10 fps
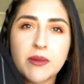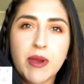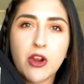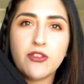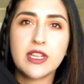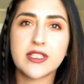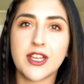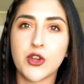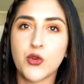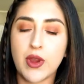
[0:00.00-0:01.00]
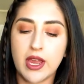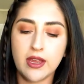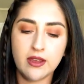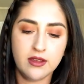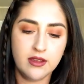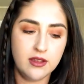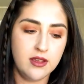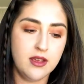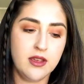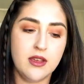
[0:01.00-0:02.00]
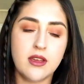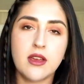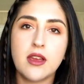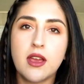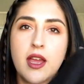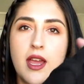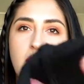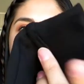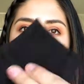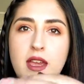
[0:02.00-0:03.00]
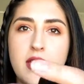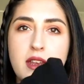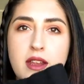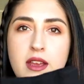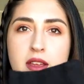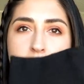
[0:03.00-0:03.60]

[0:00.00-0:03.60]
has a pair of these in gray. And